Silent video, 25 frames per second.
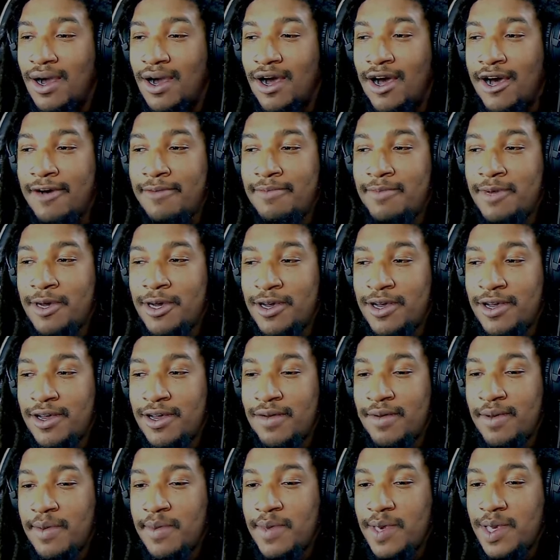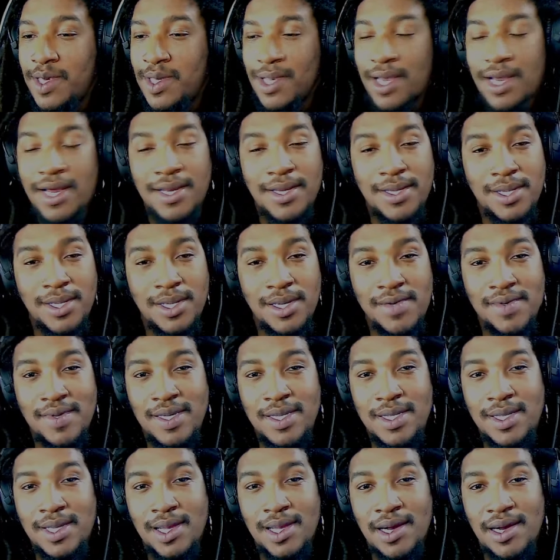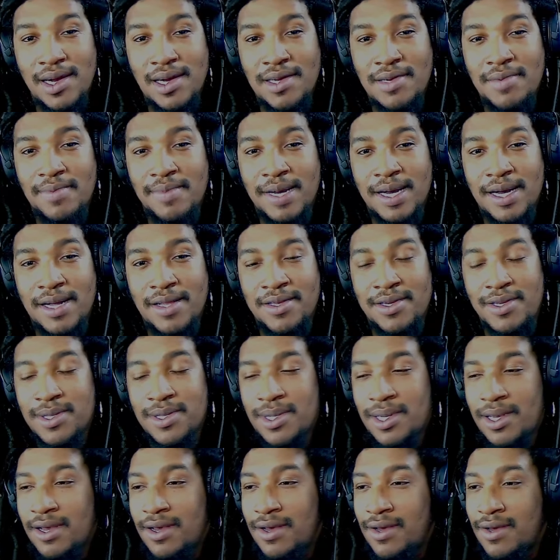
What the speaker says: I'm excited to see what this talking about. This